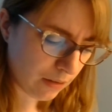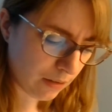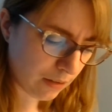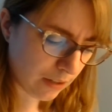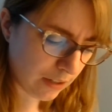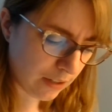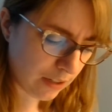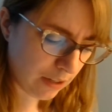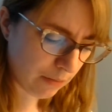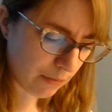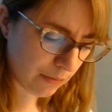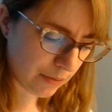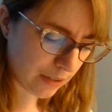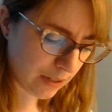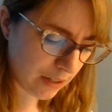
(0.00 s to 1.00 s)
let's see,
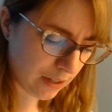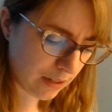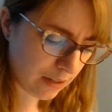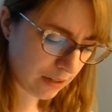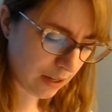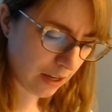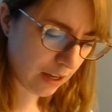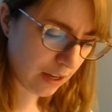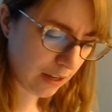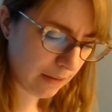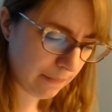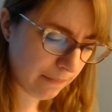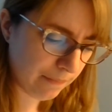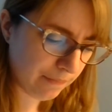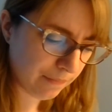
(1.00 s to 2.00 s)
what was it?
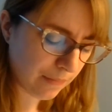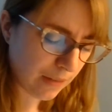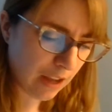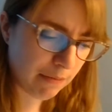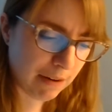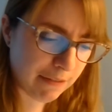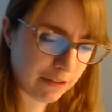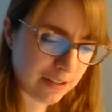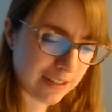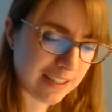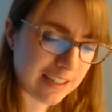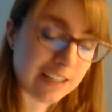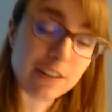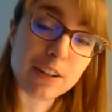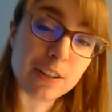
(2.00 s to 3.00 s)
It
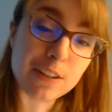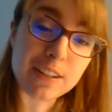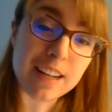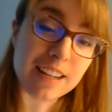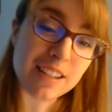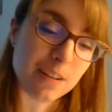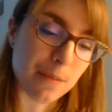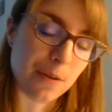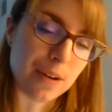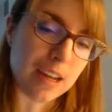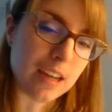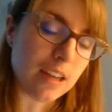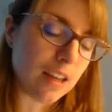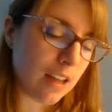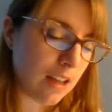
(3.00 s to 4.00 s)
referenced serial testimony,